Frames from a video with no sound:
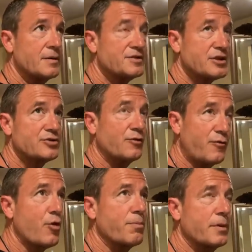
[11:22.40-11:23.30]

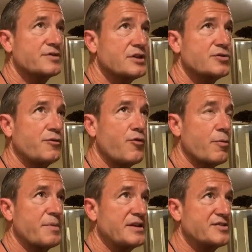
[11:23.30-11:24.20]
604,
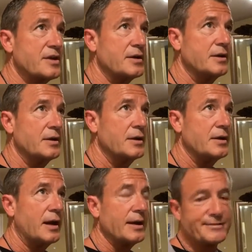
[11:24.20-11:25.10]
604 BC.
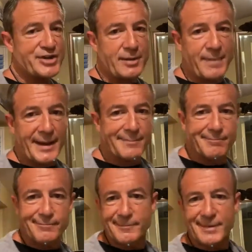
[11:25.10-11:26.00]
Uh, check my
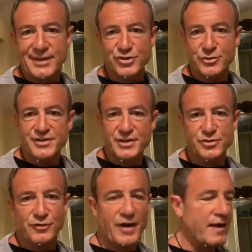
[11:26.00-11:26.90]
history,
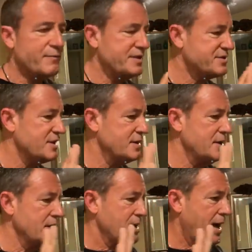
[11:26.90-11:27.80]
605 BC.
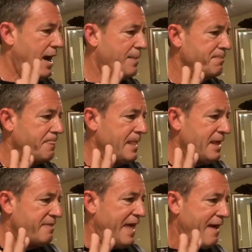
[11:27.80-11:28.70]
Um,
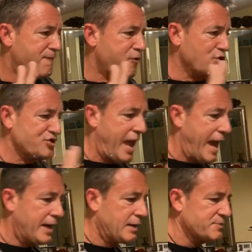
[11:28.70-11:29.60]
that first
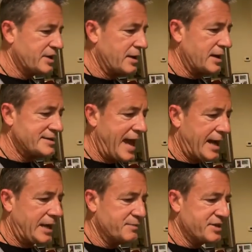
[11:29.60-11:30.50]
attack comes,
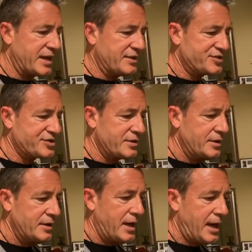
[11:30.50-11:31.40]
attack comes against
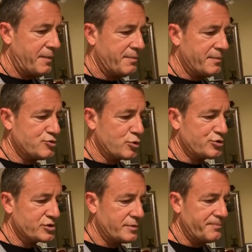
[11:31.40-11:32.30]
um,
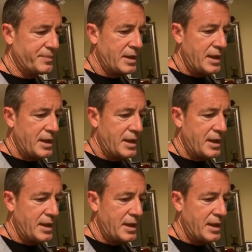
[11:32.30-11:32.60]
Jerusalem.